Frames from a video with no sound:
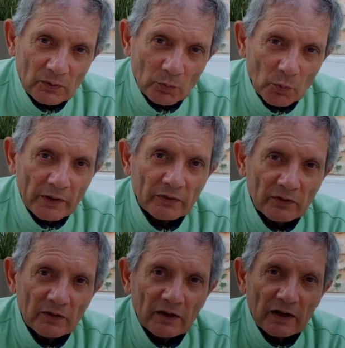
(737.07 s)
with
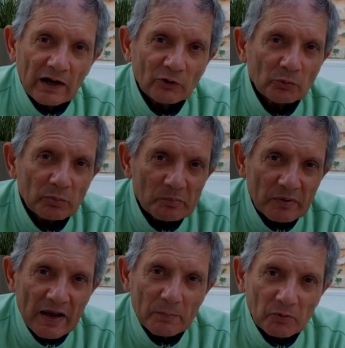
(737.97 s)
how to
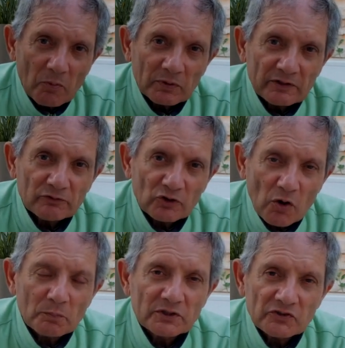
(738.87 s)
prepare properly for
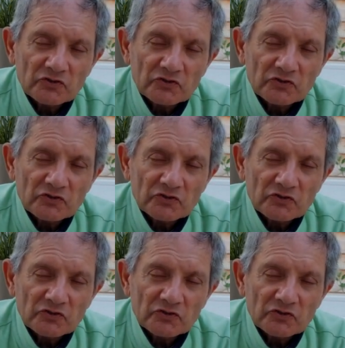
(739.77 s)
competition.